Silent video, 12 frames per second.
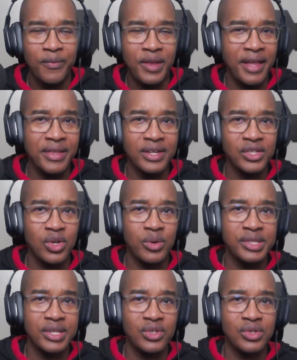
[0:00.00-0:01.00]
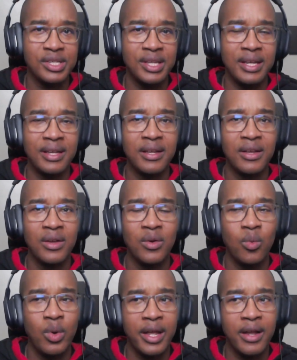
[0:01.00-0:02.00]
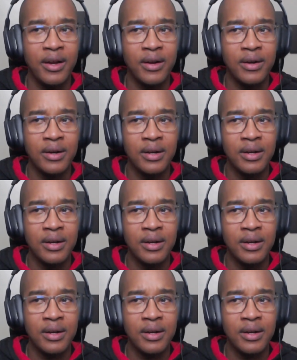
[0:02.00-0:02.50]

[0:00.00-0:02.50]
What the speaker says: I think it's always interesting where